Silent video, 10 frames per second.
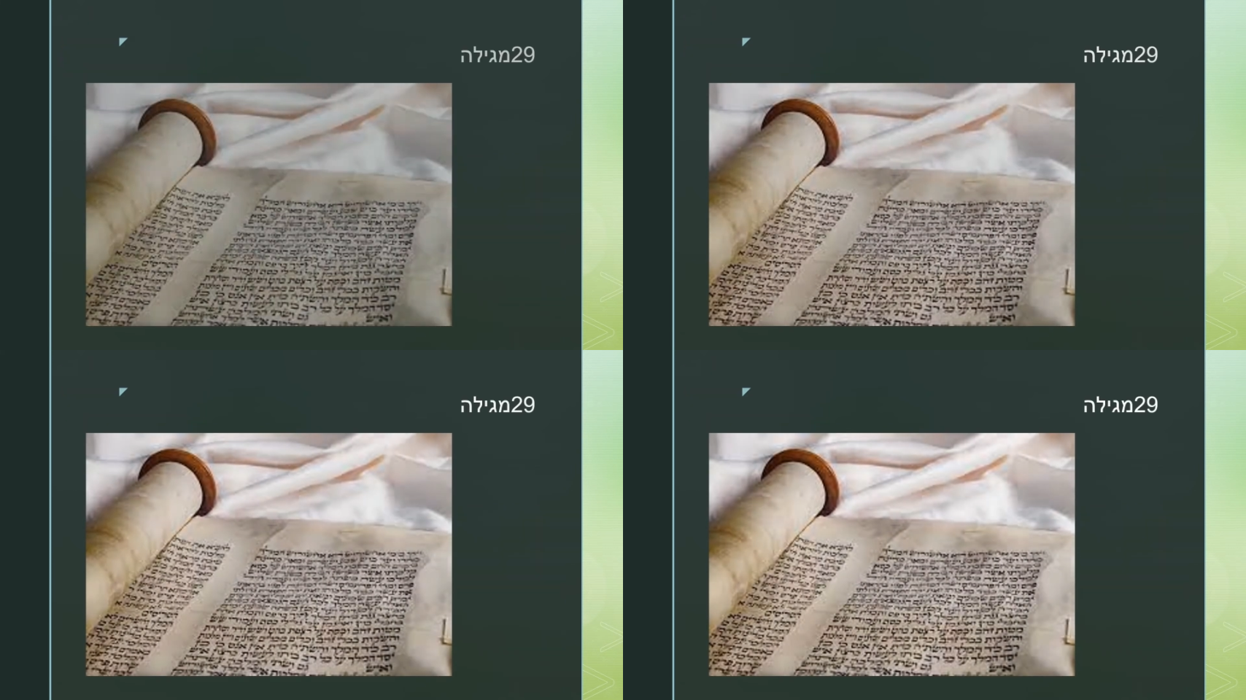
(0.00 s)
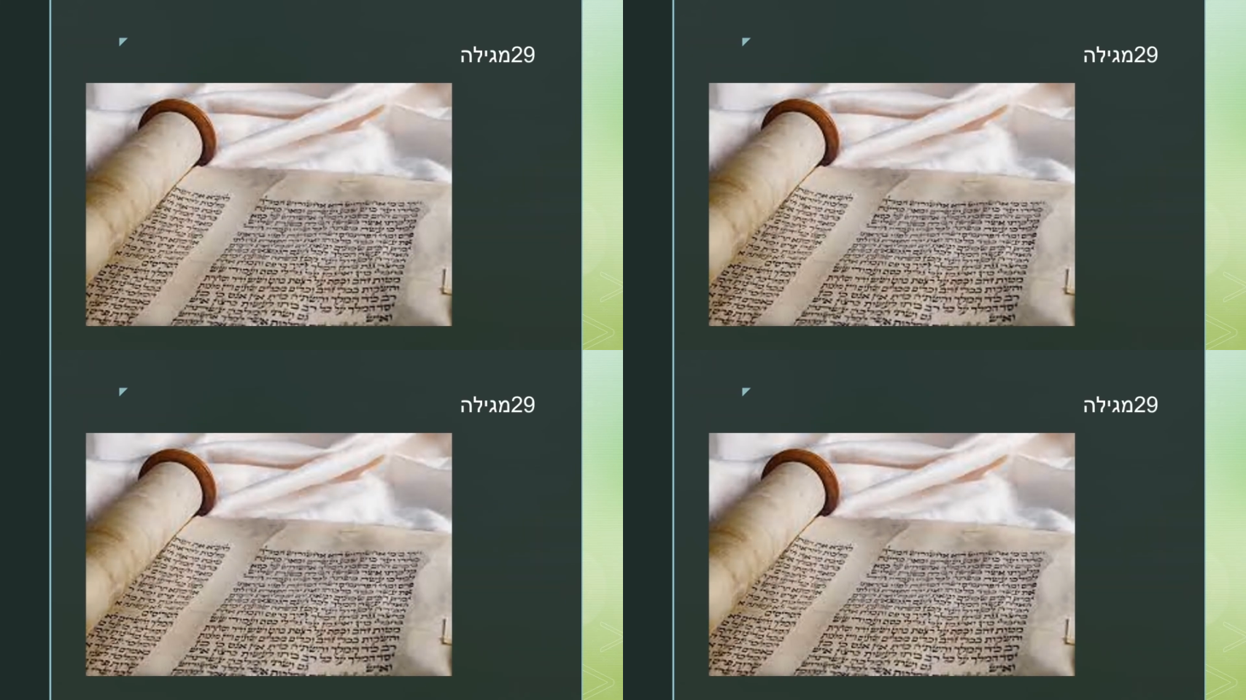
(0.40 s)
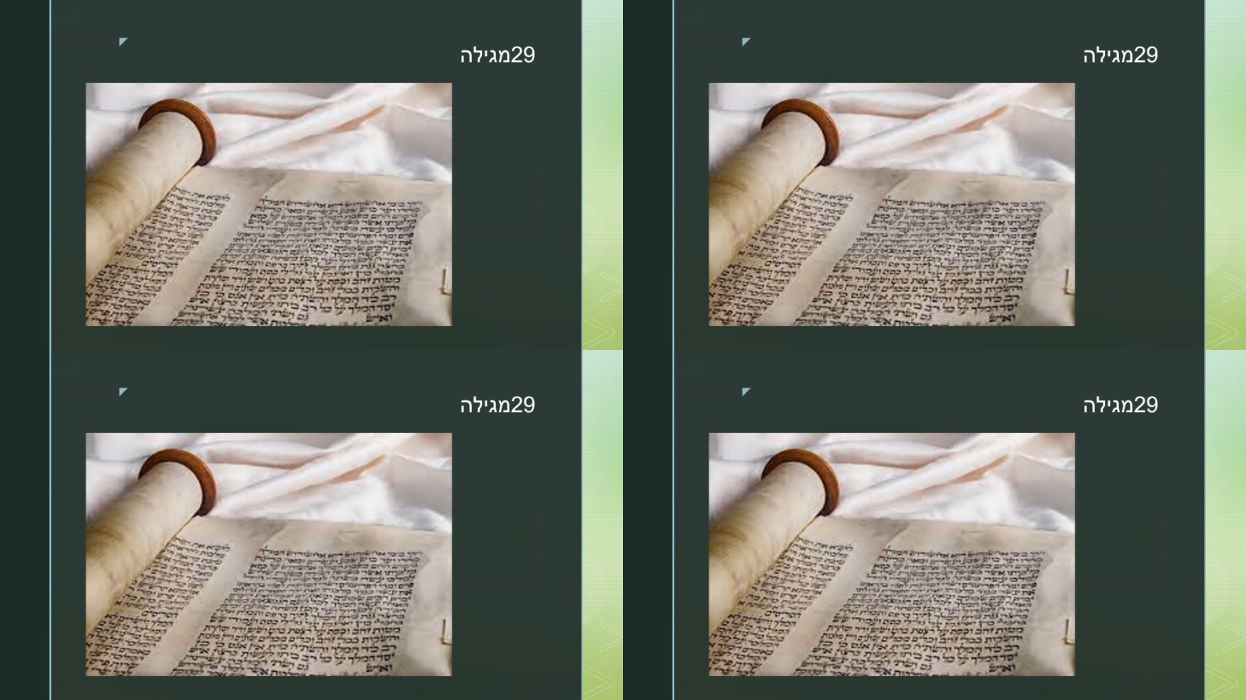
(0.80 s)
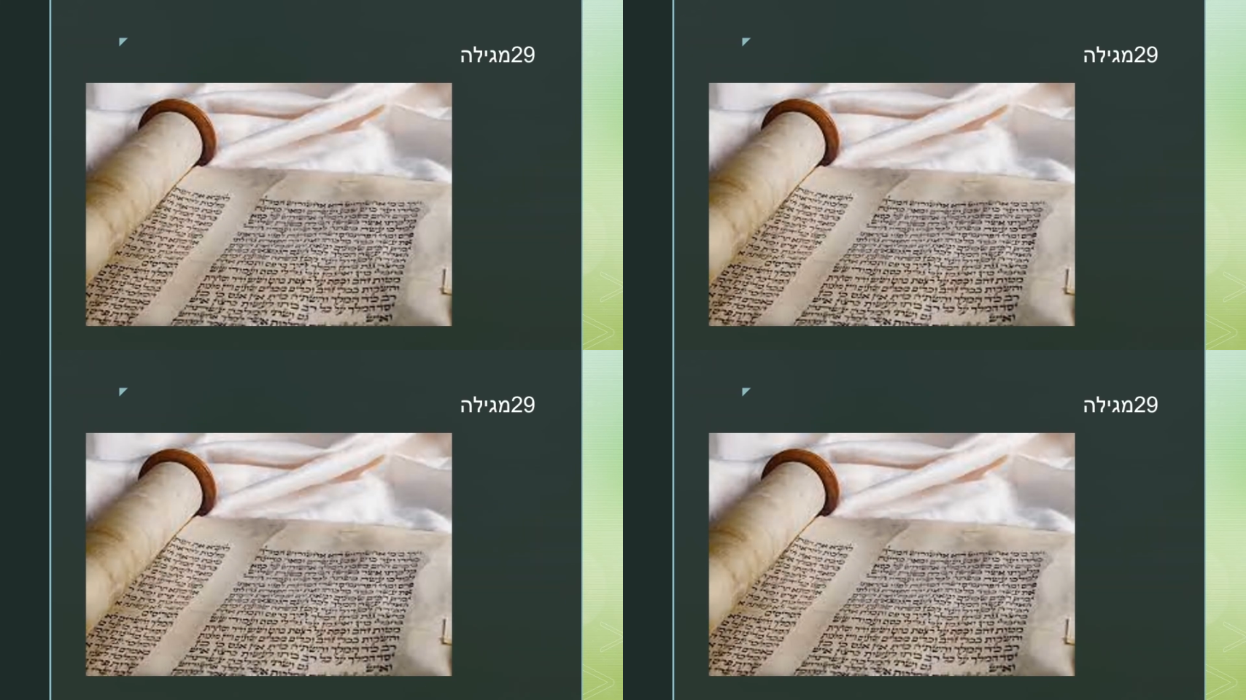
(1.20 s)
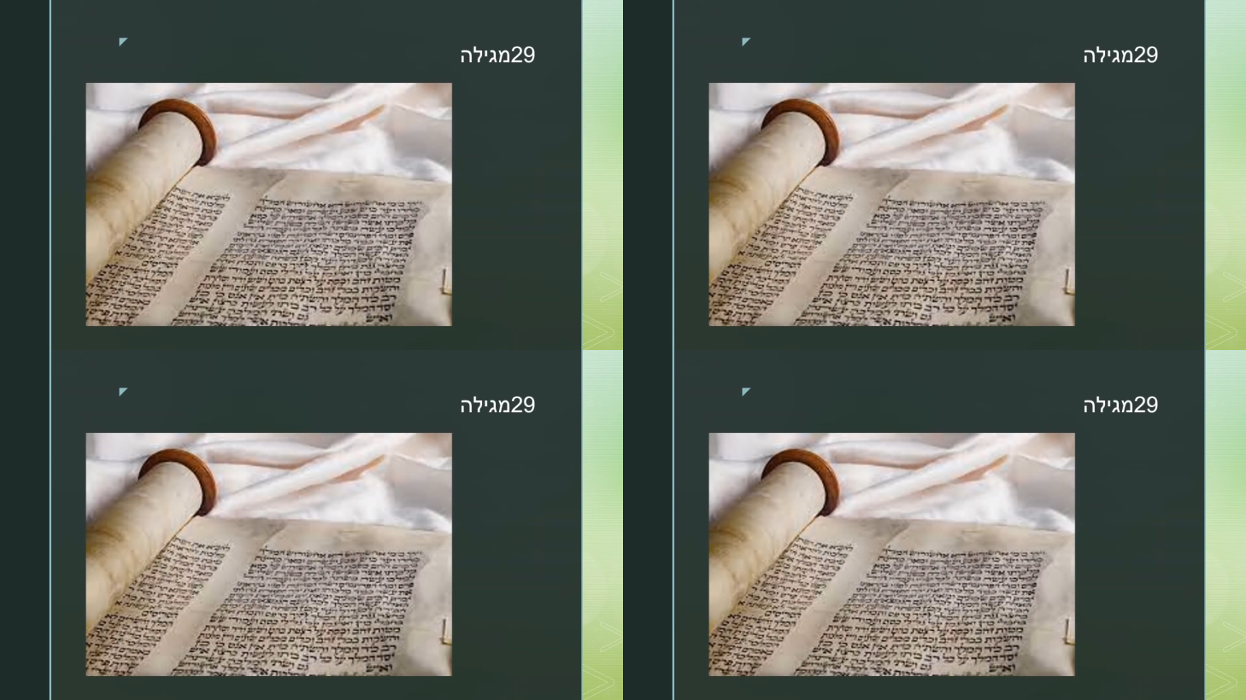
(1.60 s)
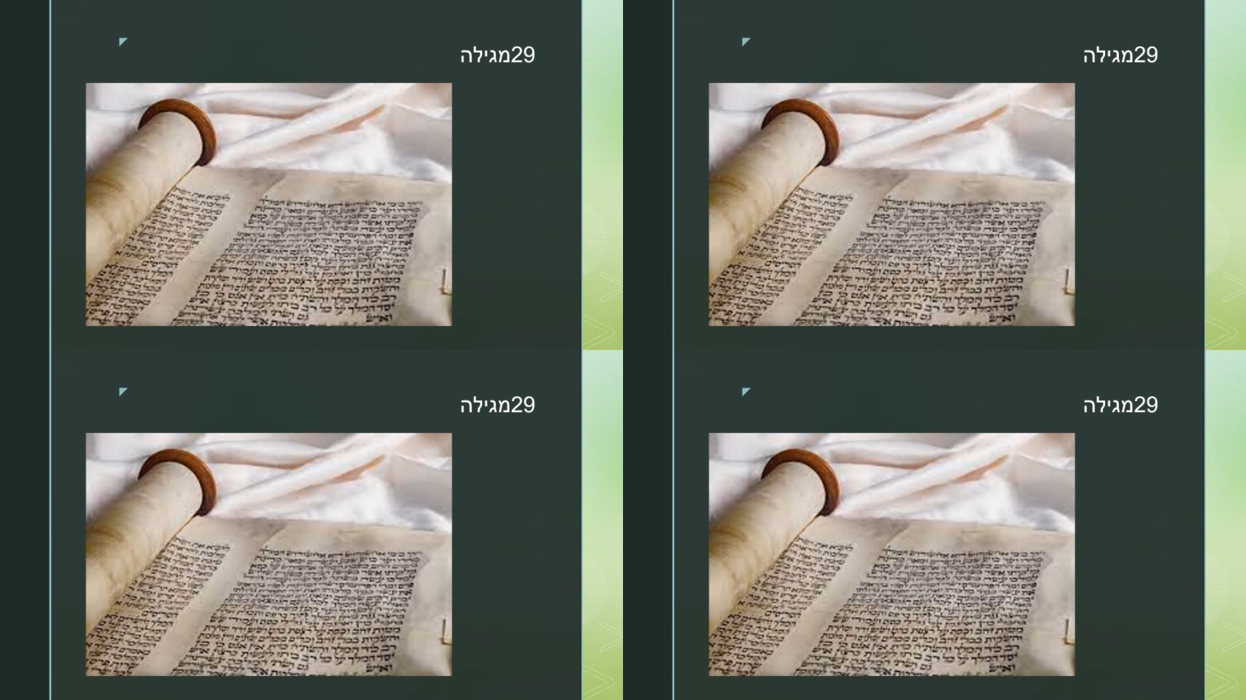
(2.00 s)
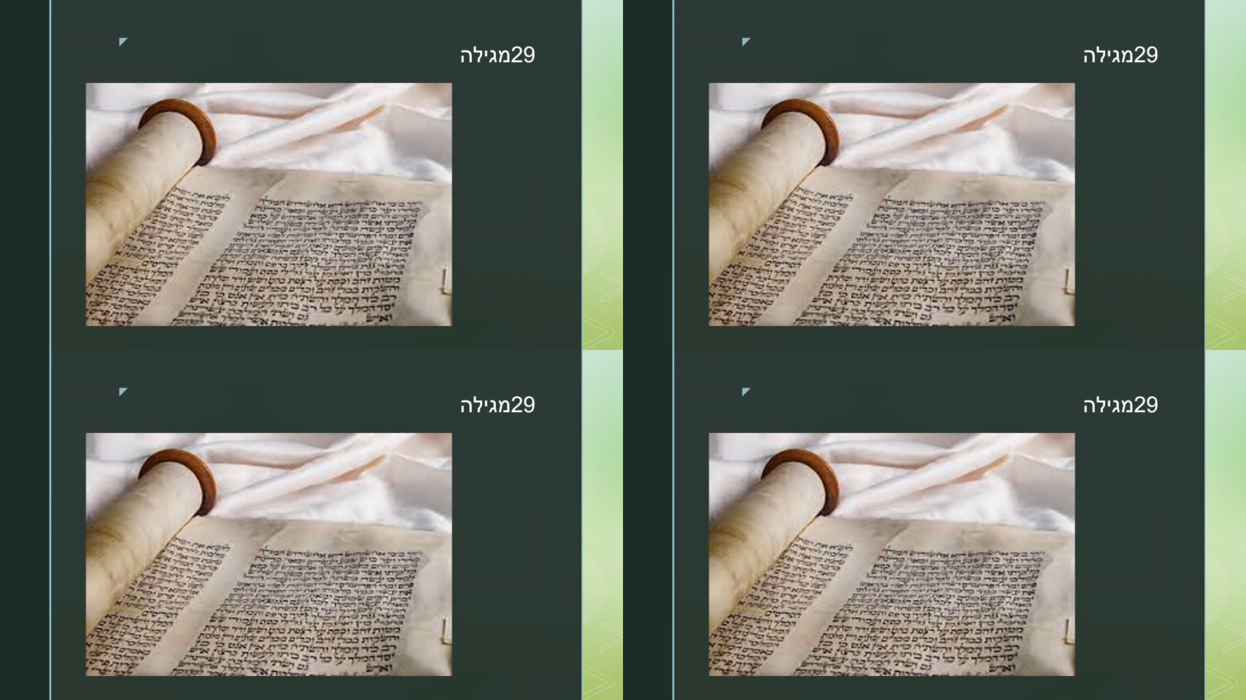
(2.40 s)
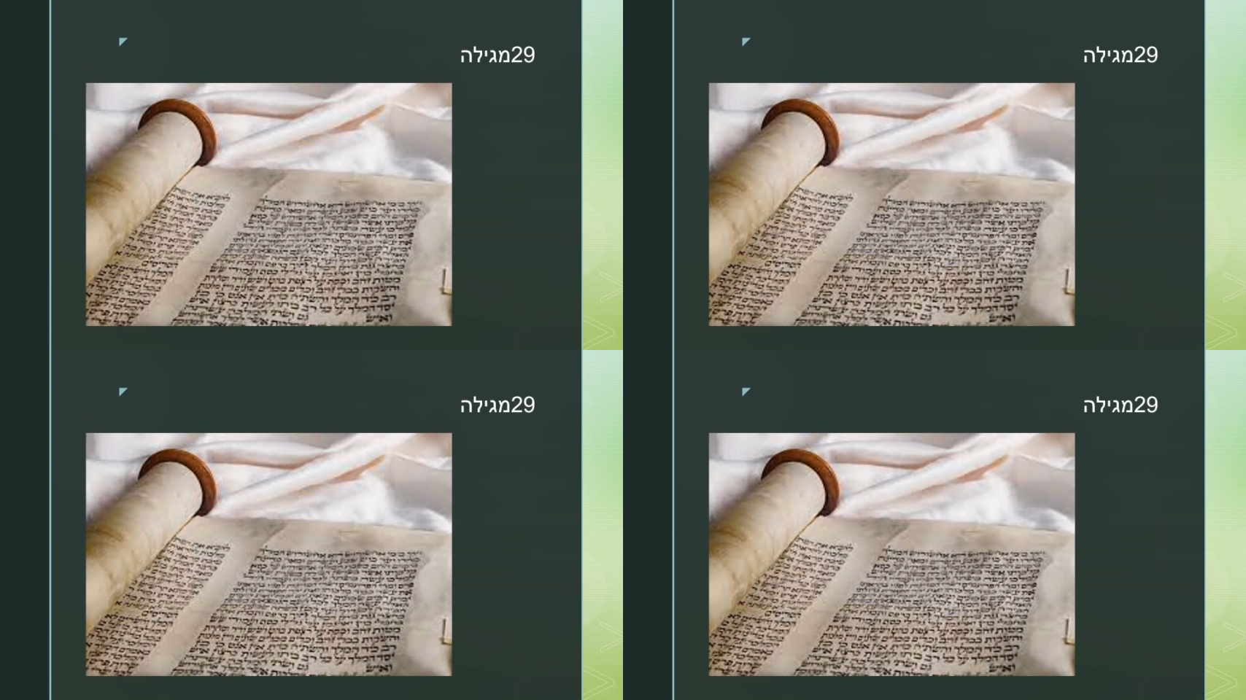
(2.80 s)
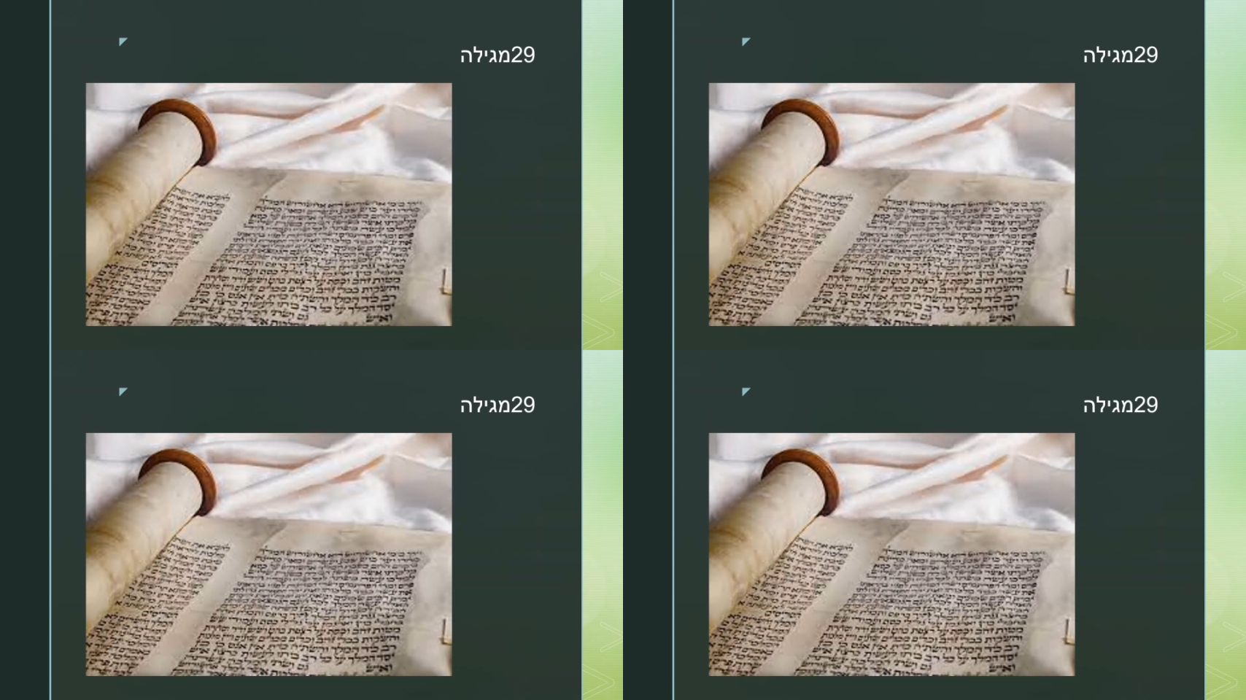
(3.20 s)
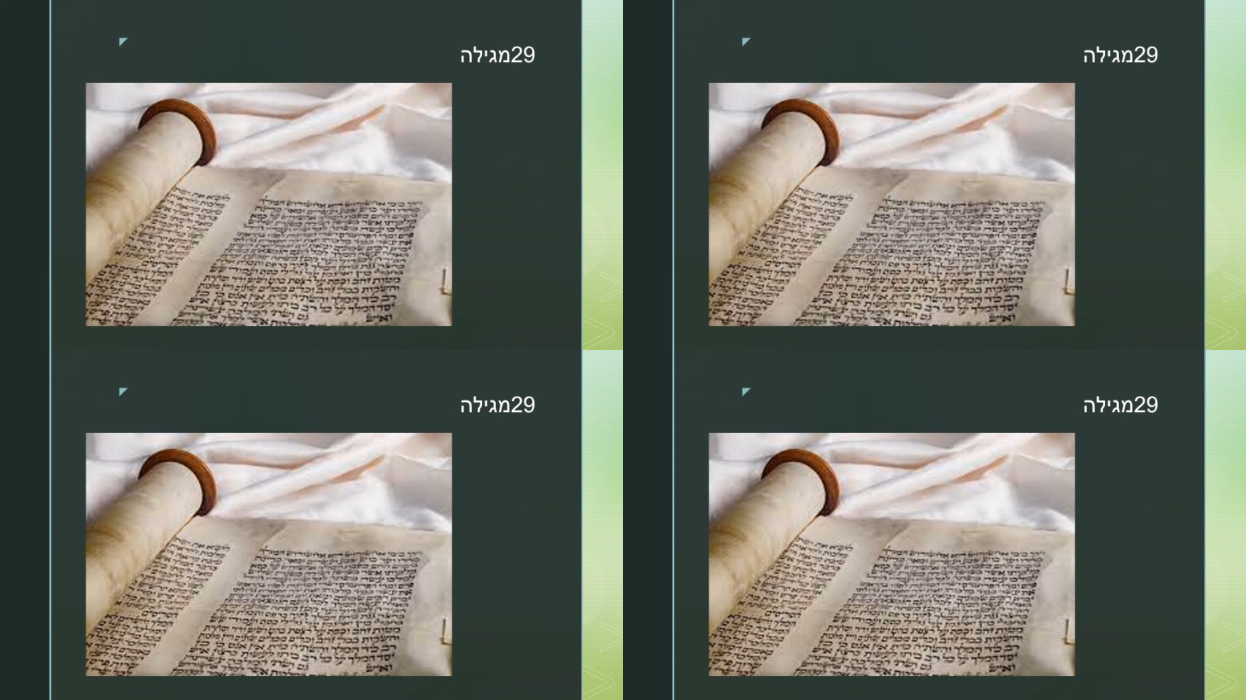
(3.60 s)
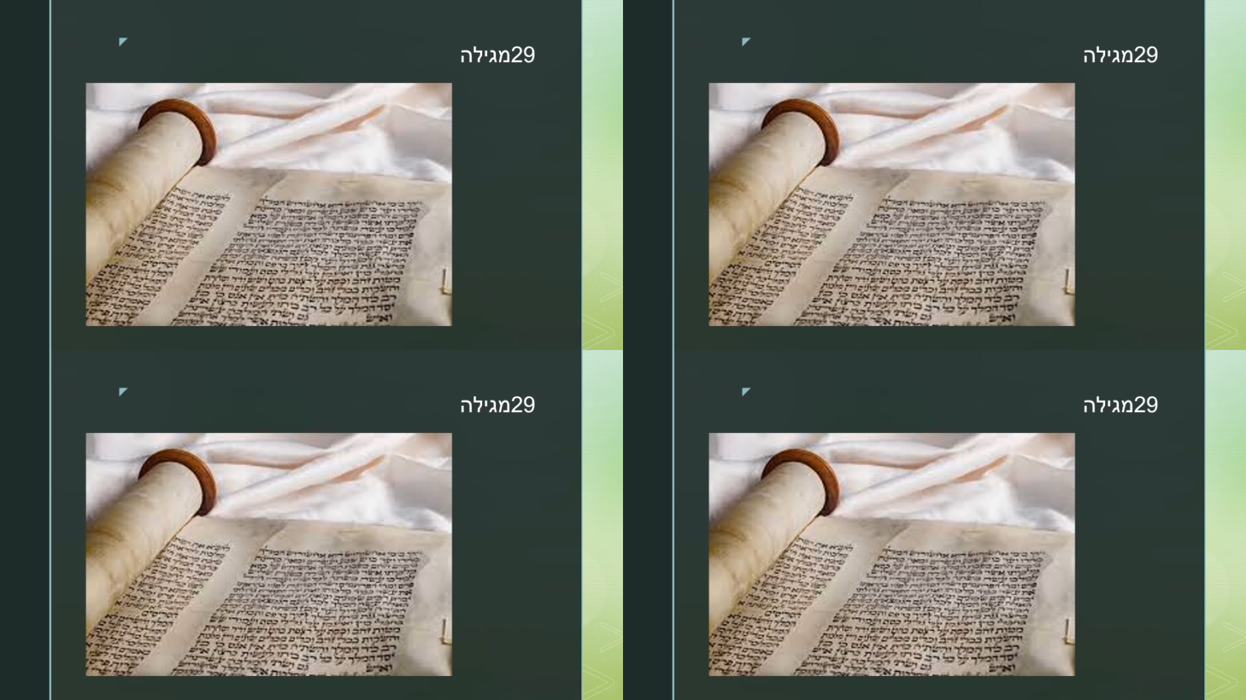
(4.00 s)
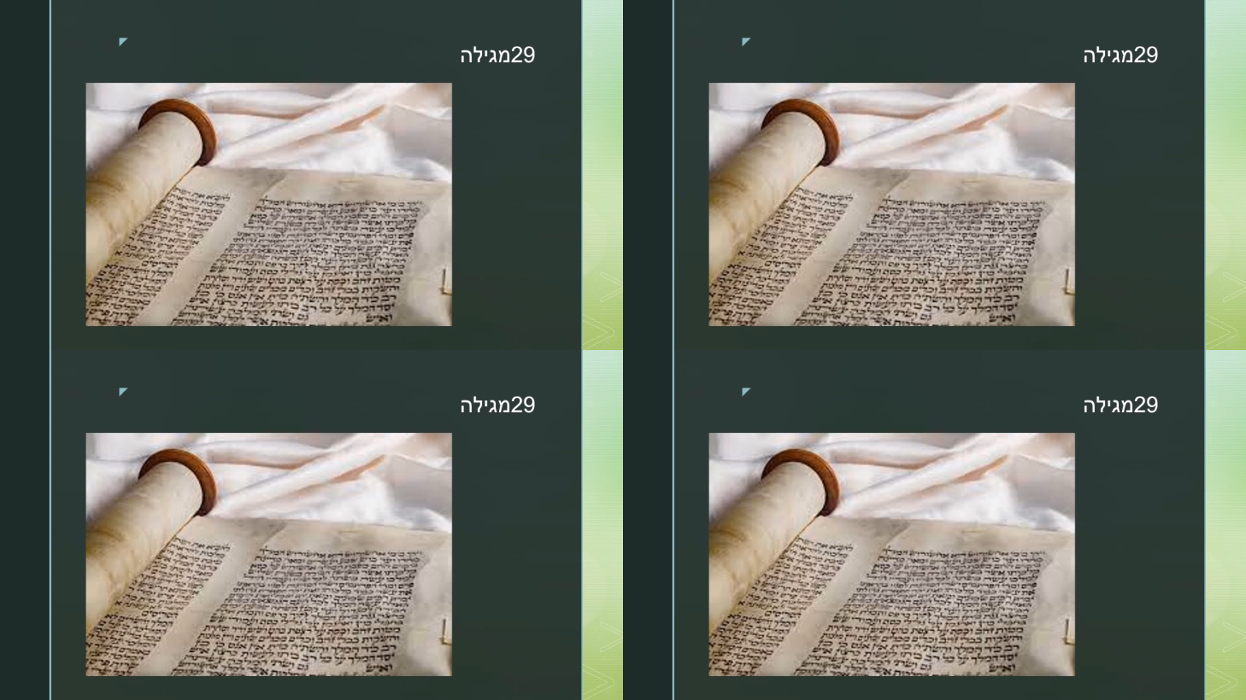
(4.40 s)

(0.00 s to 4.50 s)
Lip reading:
[unreadable: no face in view]